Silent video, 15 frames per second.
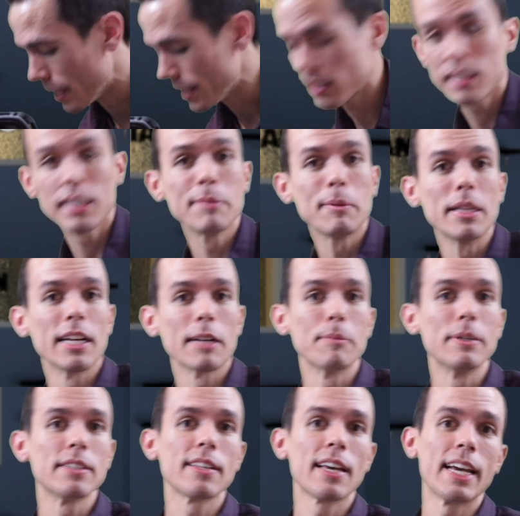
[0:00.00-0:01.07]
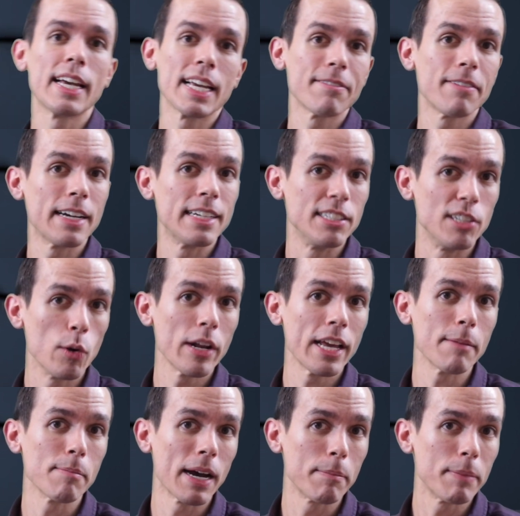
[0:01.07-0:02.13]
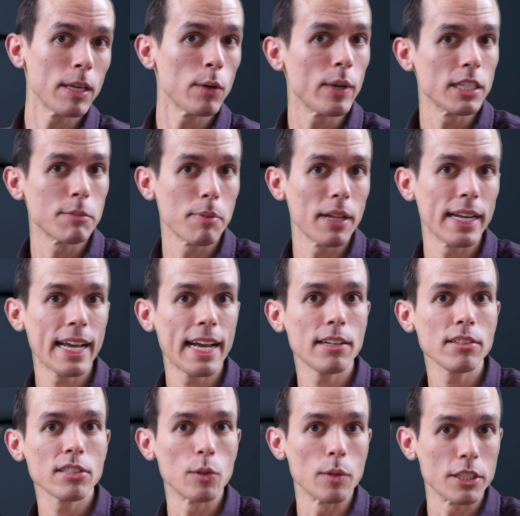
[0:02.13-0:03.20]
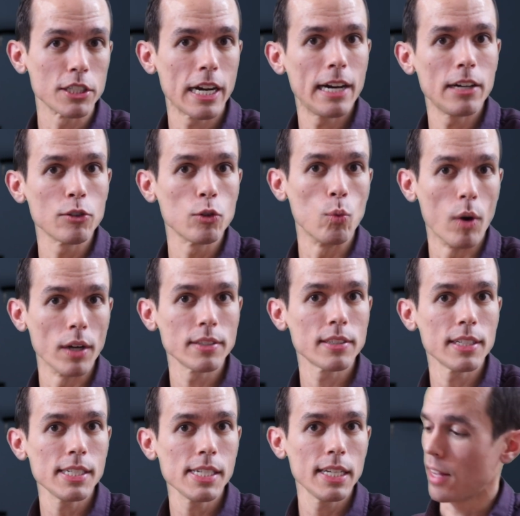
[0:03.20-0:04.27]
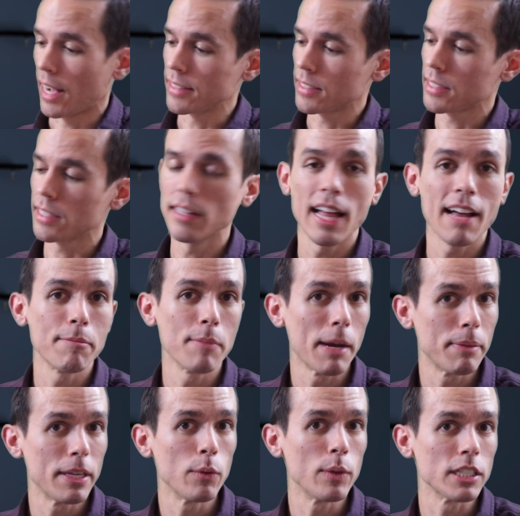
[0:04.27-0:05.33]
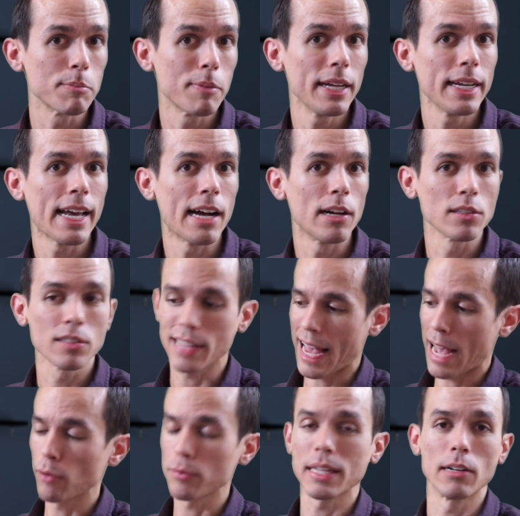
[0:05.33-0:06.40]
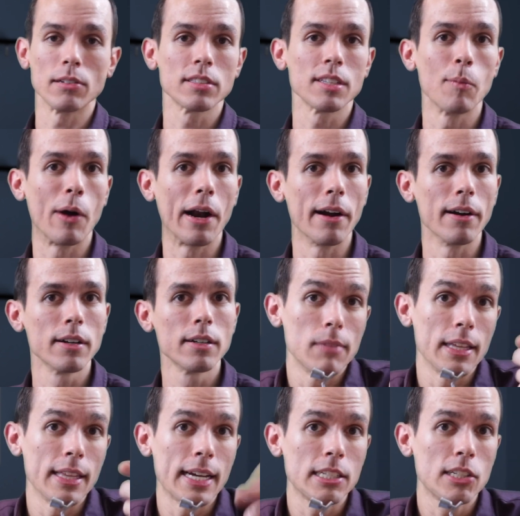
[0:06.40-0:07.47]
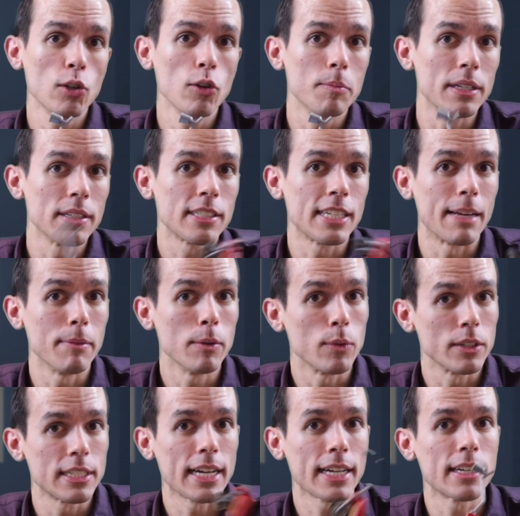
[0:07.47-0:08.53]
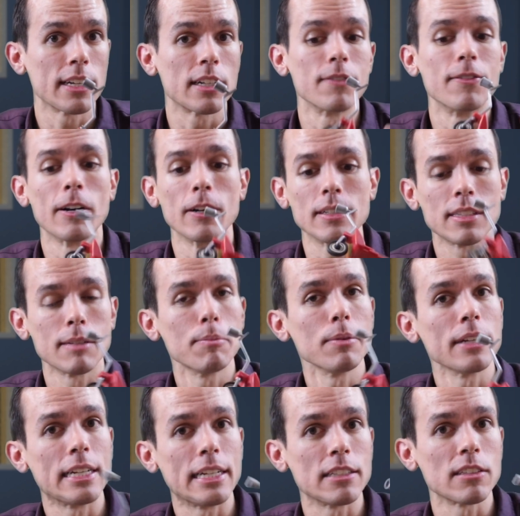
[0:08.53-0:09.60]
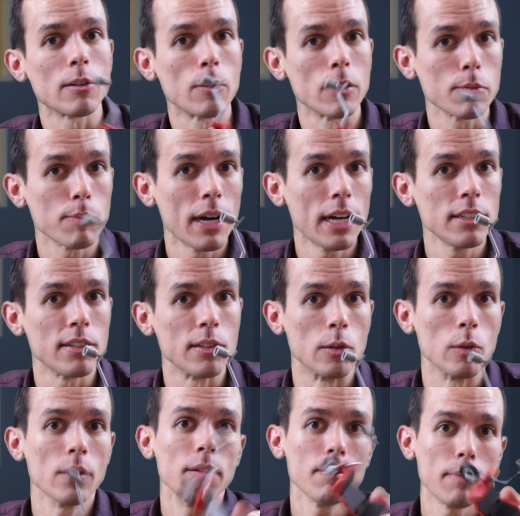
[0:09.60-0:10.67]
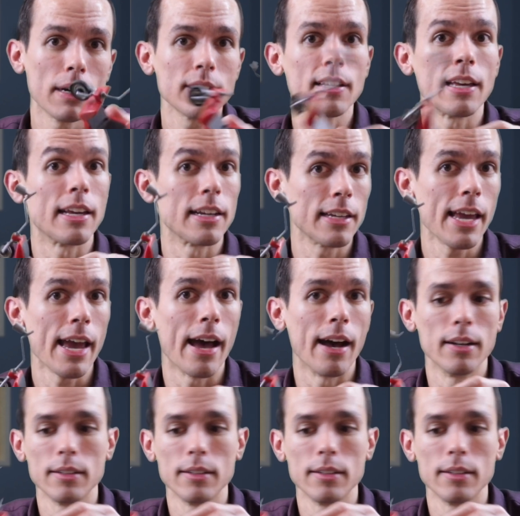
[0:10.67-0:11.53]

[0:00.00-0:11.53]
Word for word: basically be like me saying, if I donate my Pee-wee's Playhouse to a child who wants it, I still have my Pee-wee's Playhouse out there somewhere. And that too would be a statement which that kid could very simply and easily respond to by saying yeah.